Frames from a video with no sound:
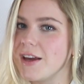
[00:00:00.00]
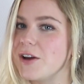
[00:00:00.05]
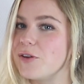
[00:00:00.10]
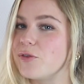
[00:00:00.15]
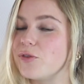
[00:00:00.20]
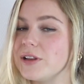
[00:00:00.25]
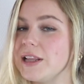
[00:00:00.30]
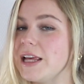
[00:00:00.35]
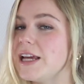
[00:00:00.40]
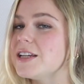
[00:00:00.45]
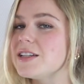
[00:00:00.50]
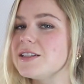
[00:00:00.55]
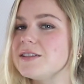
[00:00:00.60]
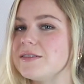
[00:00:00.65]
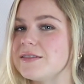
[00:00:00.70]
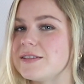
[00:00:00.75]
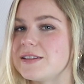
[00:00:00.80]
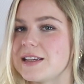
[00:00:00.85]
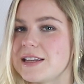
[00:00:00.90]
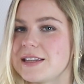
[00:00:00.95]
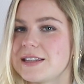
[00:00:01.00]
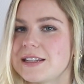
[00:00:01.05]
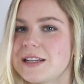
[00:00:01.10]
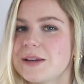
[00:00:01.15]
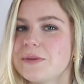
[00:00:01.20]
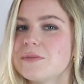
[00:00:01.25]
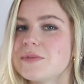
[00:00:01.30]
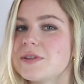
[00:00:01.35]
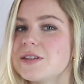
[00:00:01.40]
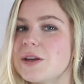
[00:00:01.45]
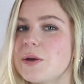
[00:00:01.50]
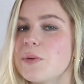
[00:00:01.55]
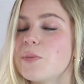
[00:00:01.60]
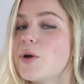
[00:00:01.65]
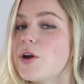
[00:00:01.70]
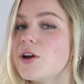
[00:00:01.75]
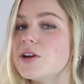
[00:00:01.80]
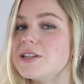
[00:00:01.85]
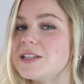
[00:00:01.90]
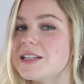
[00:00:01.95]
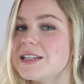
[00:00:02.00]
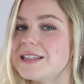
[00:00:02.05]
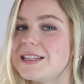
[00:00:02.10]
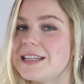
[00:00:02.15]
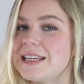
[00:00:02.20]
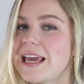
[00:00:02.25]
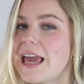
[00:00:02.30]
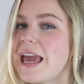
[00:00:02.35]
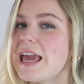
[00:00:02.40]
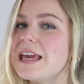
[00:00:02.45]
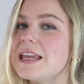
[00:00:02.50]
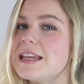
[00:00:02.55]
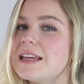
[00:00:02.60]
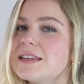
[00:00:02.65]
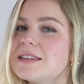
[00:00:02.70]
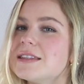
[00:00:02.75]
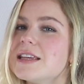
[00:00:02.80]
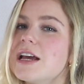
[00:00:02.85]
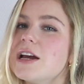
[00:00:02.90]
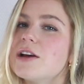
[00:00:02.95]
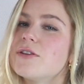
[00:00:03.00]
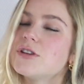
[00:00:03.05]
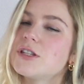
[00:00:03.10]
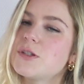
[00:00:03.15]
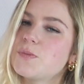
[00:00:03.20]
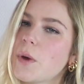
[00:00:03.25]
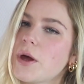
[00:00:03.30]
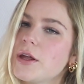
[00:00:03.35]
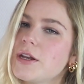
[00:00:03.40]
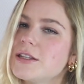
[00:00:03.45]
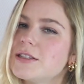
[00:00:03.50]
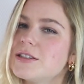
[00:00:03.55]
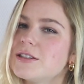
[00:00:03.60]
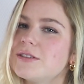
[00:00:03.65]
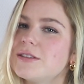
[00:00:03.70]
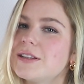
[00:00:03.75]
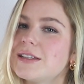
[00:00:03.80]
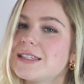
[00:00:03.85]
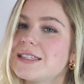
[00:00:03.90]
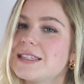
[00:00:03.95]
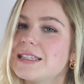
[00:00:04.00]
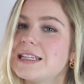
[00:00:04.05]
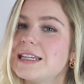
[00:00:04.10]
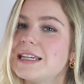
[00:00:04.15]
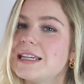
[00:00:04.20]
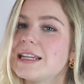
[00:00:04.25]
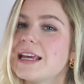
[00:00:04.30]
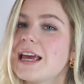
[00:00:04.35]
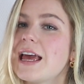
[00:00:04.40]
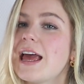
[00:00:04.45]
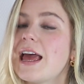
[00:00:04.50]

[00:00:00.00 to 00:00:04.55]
Relational systems emerged in the 80s, responding to this need,